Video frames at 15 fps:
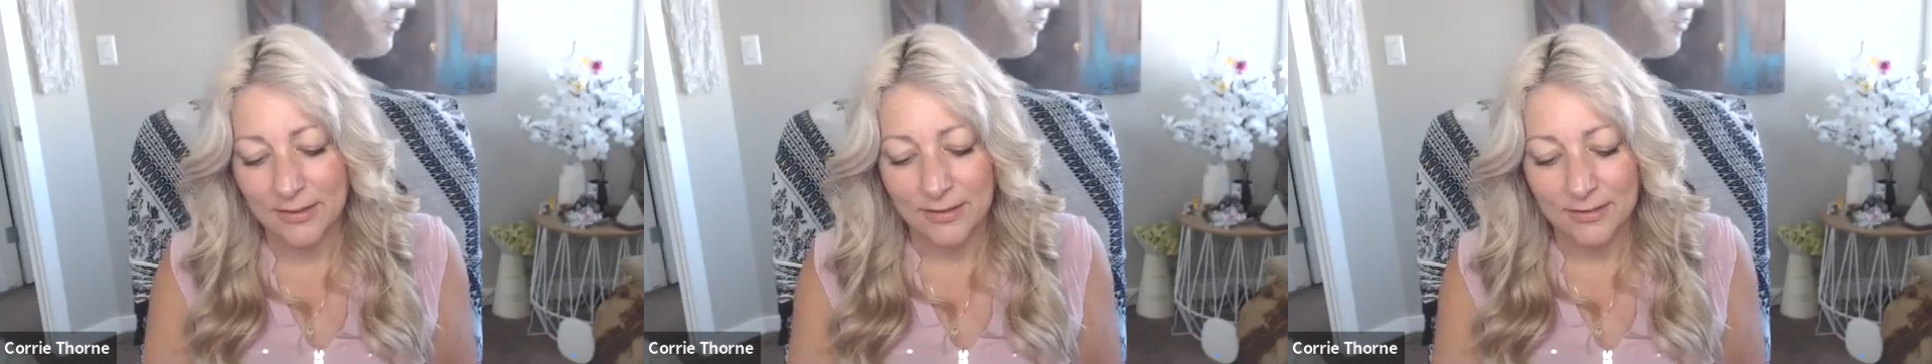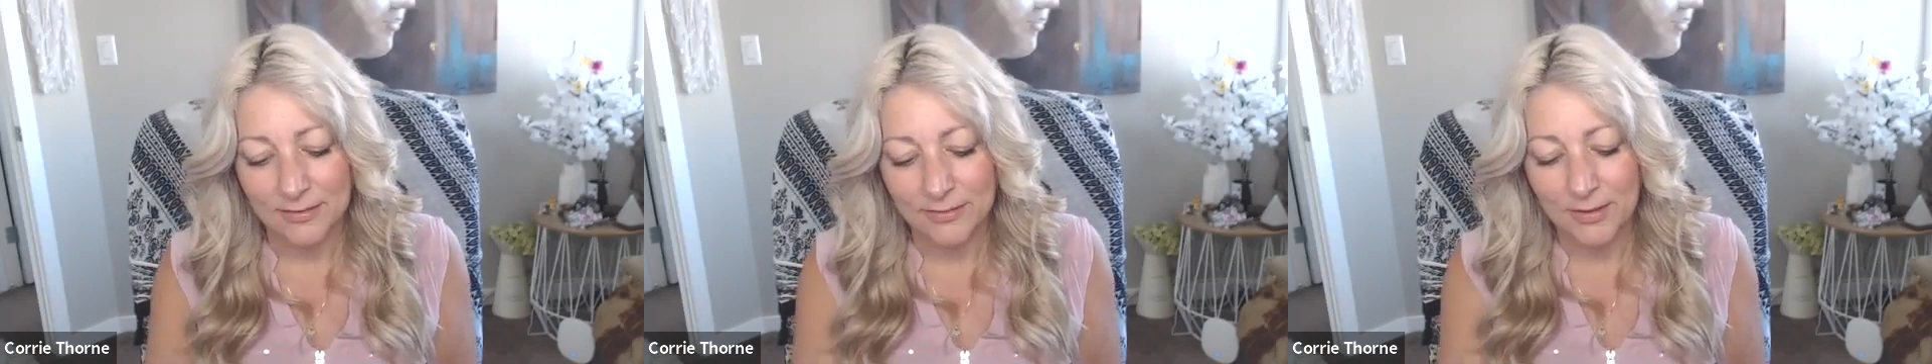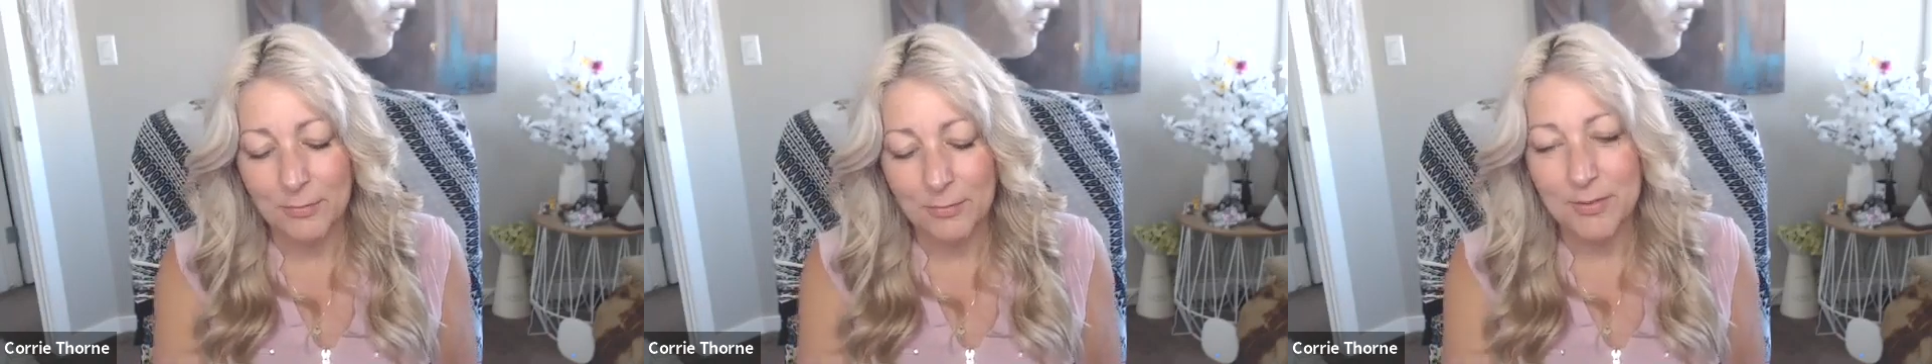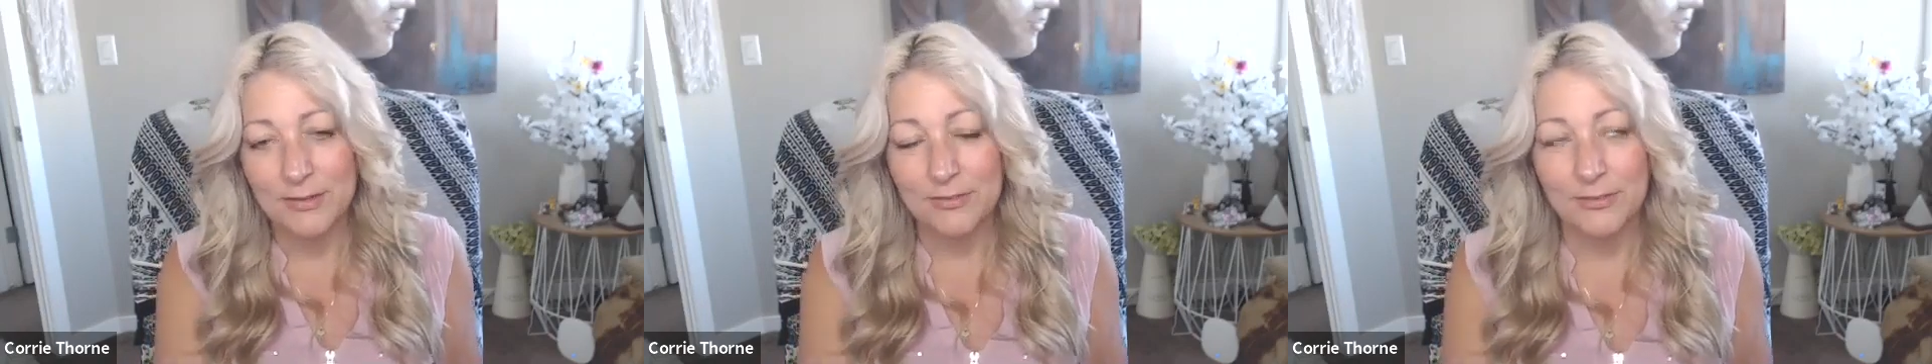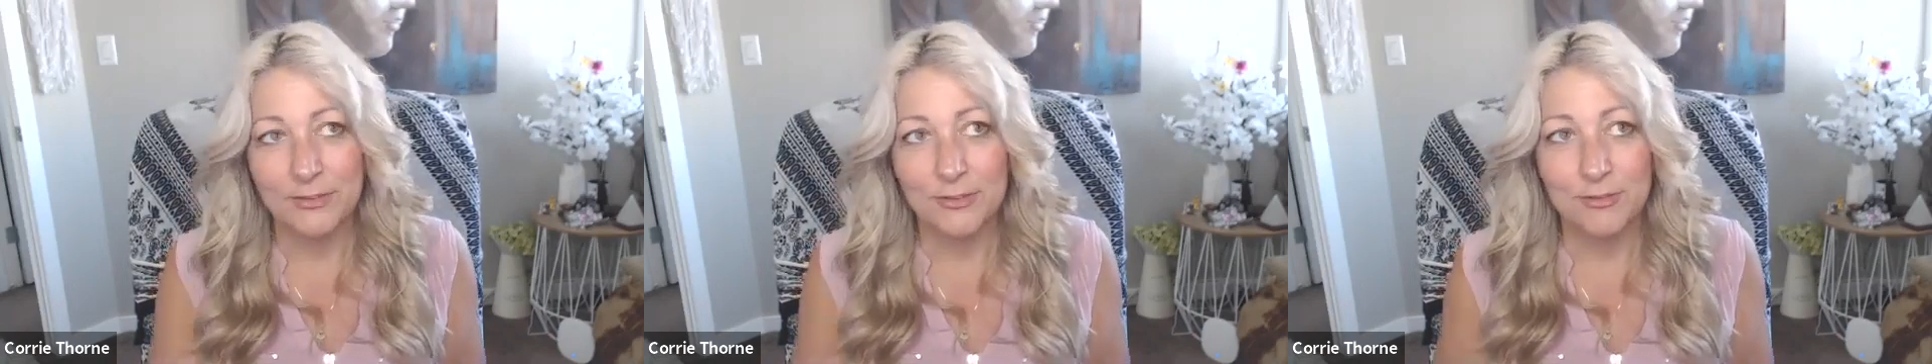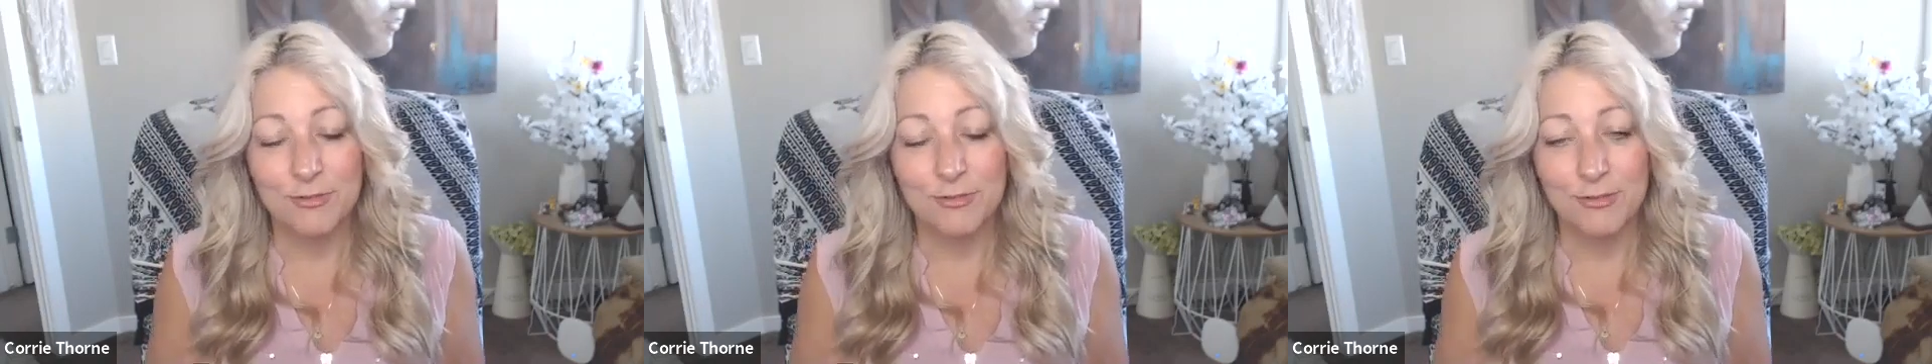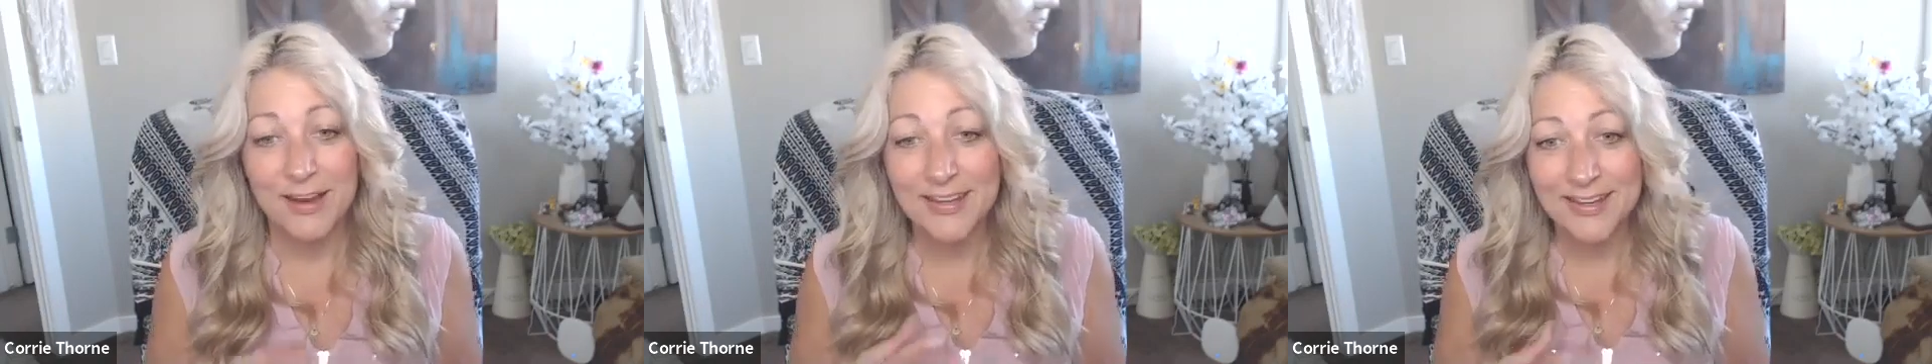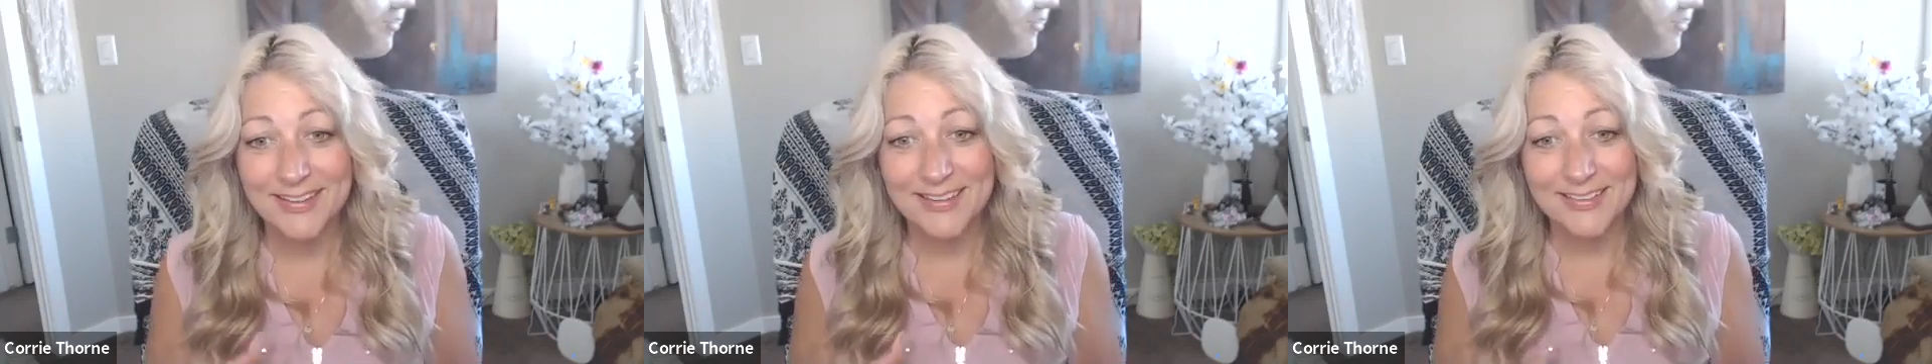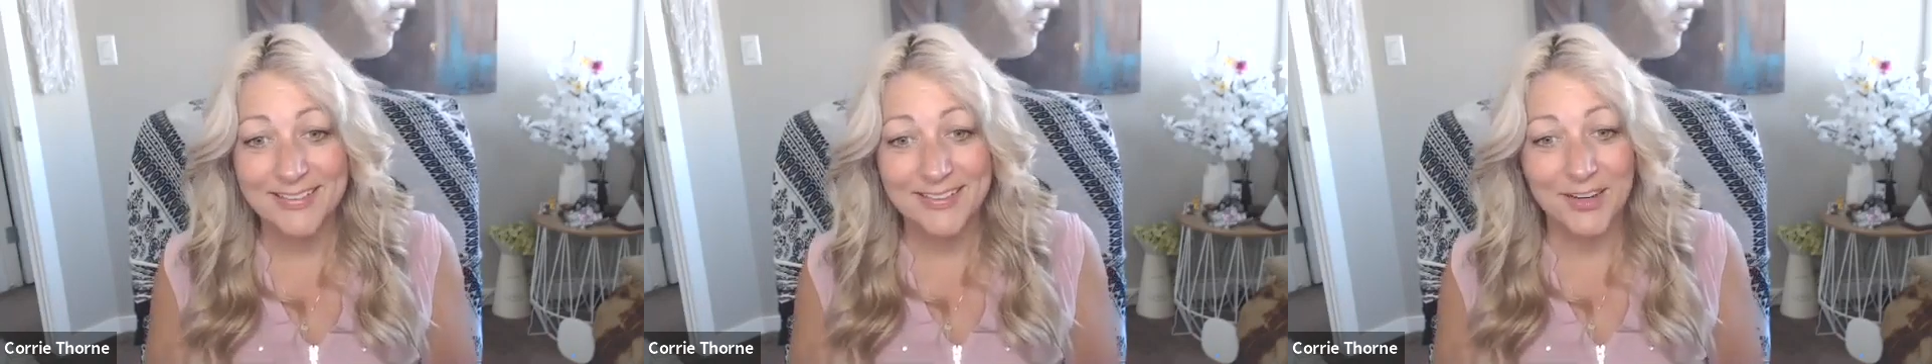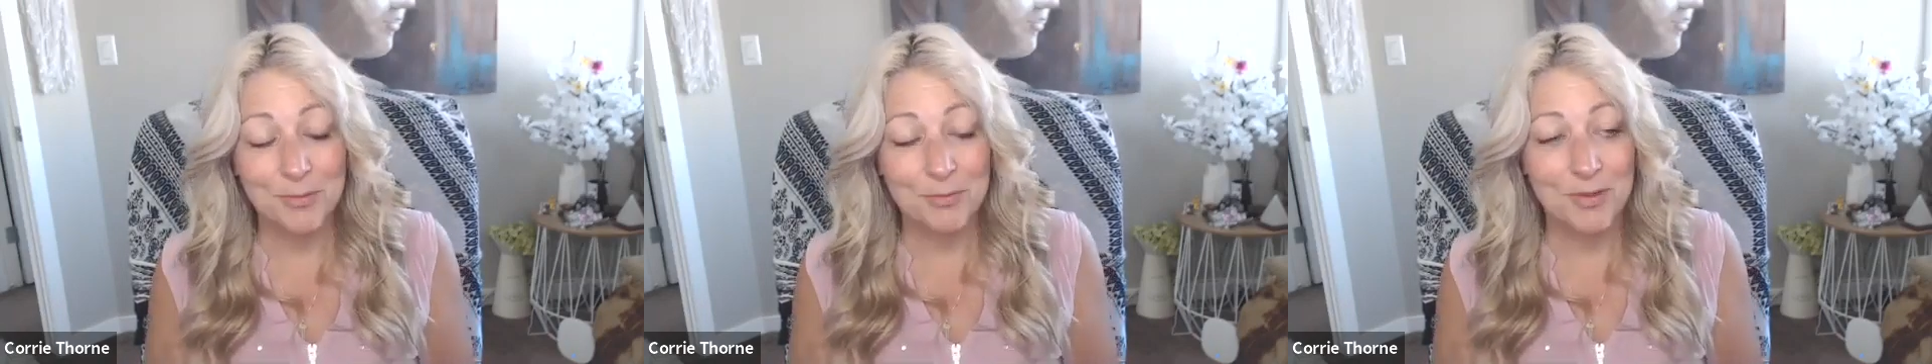some of this crankiness
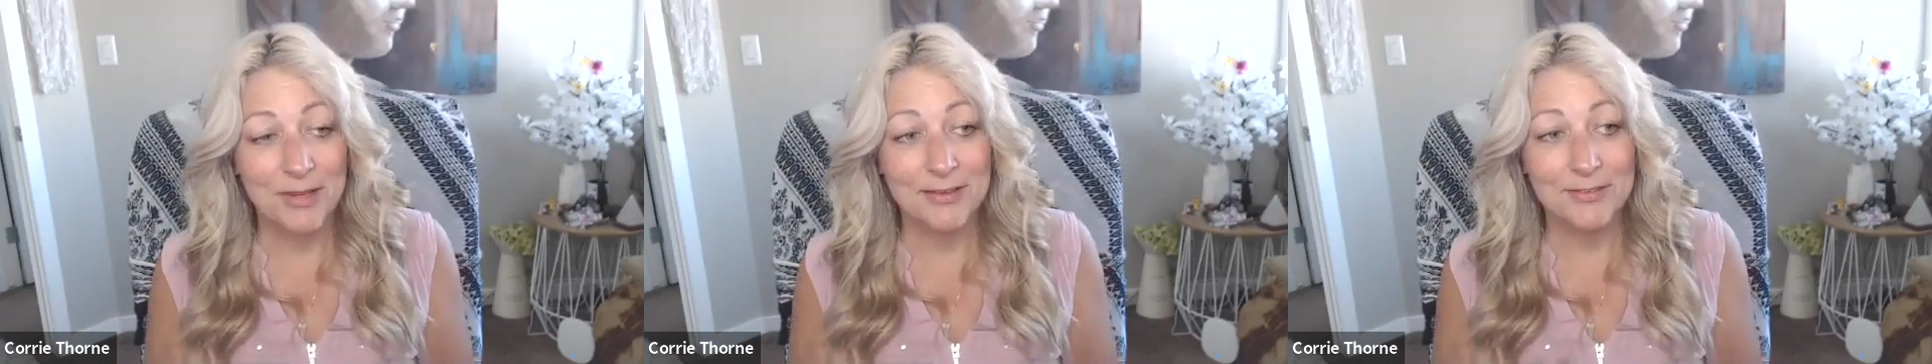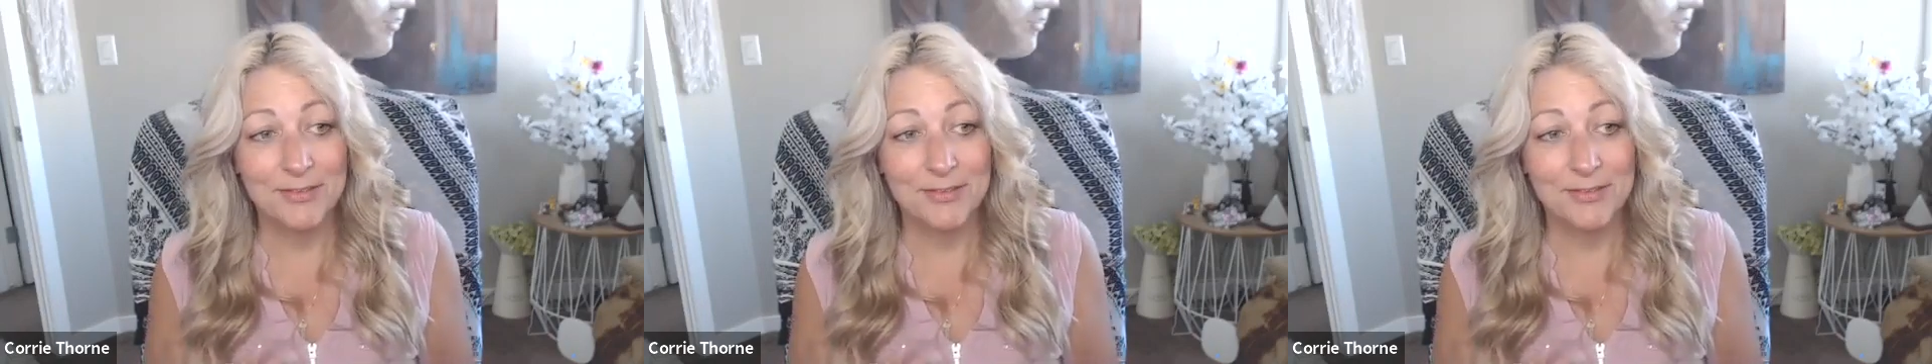that I'm getting,